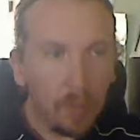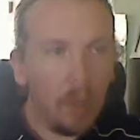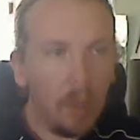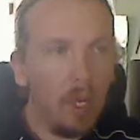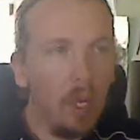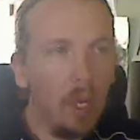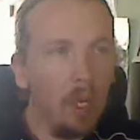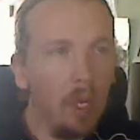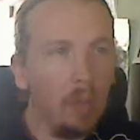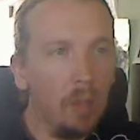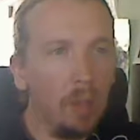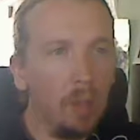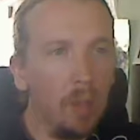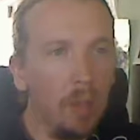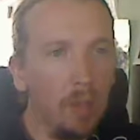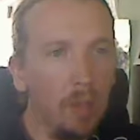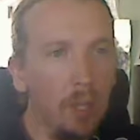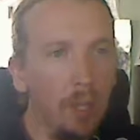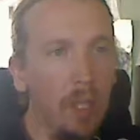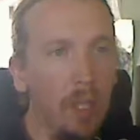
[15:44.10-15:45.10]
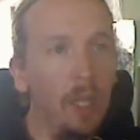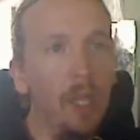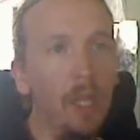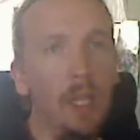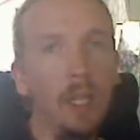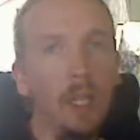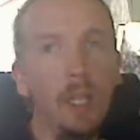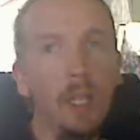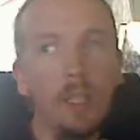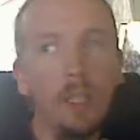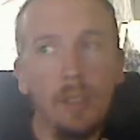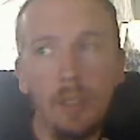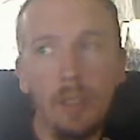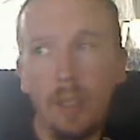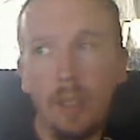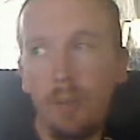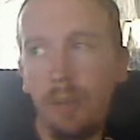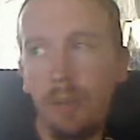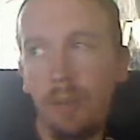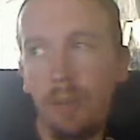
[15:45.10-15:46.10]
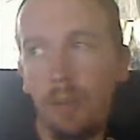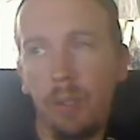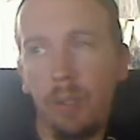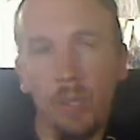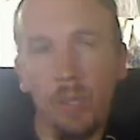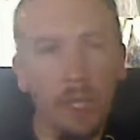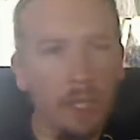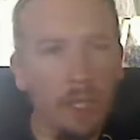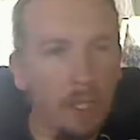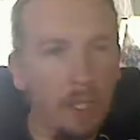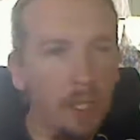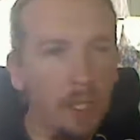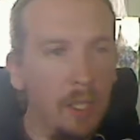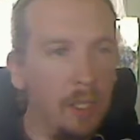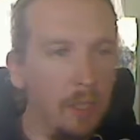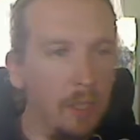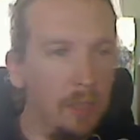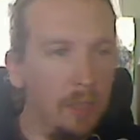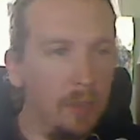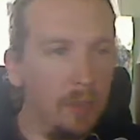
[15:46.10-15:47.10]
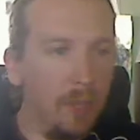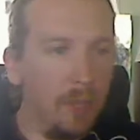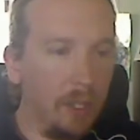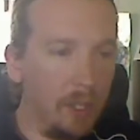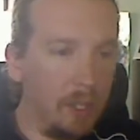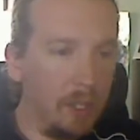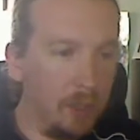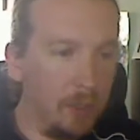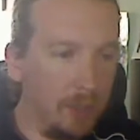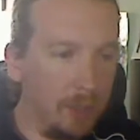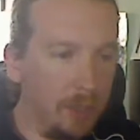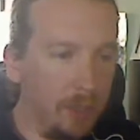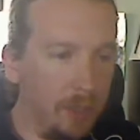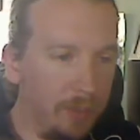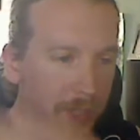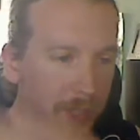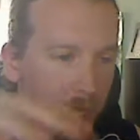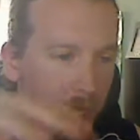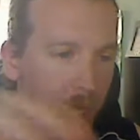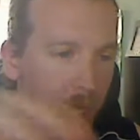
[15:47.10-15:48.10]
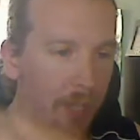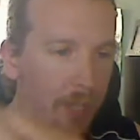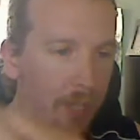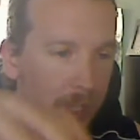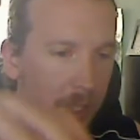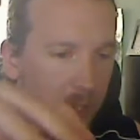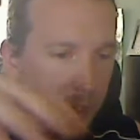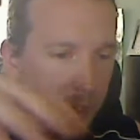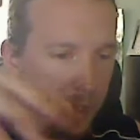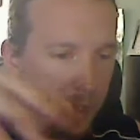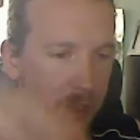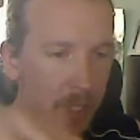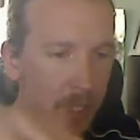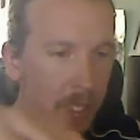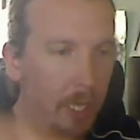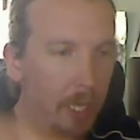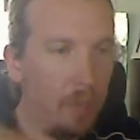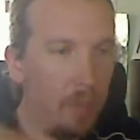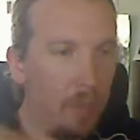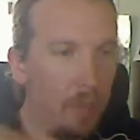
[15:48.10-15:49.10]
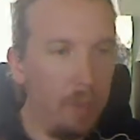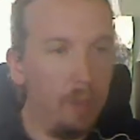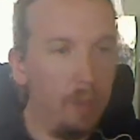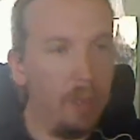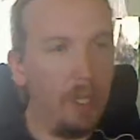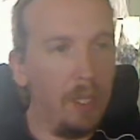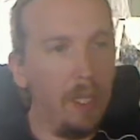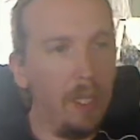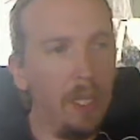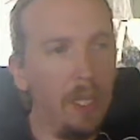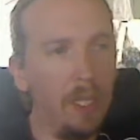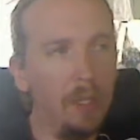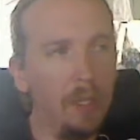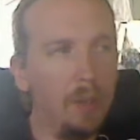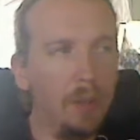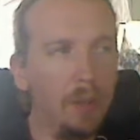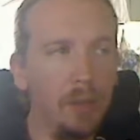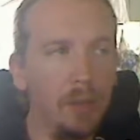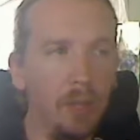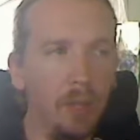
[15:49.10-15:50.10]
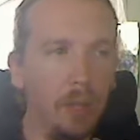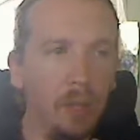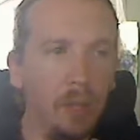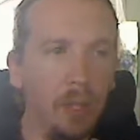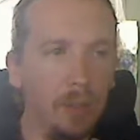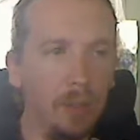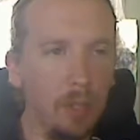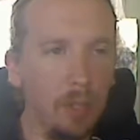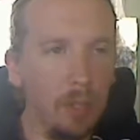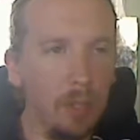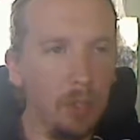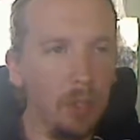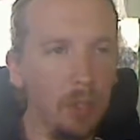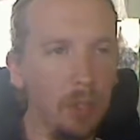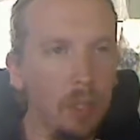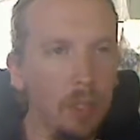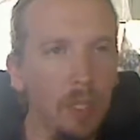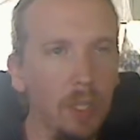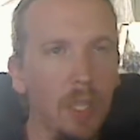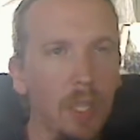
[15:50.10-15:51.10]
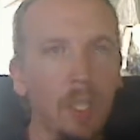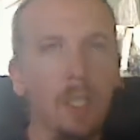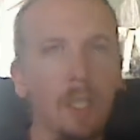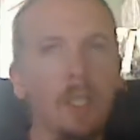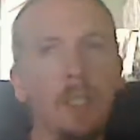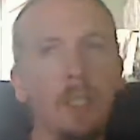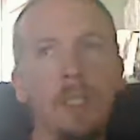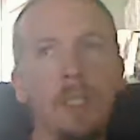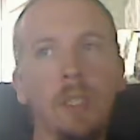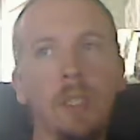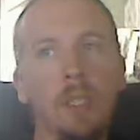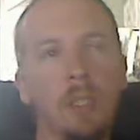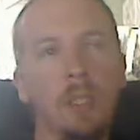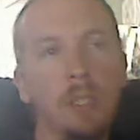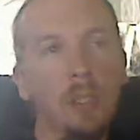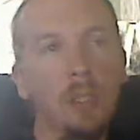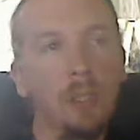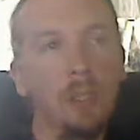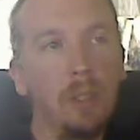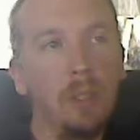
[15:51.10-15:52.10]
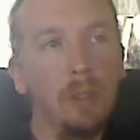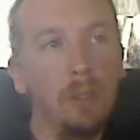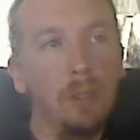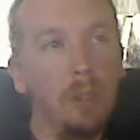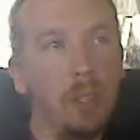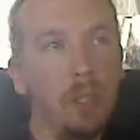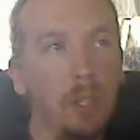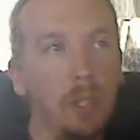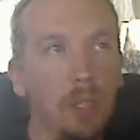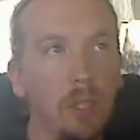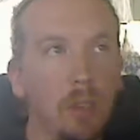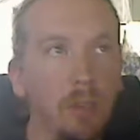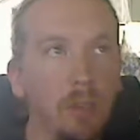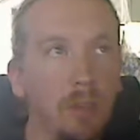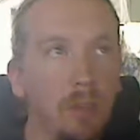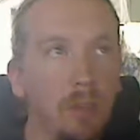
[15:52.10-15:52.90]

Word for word: on property, except for like this very specific area, which I happen to be in. So I'm not really sure, like, you know,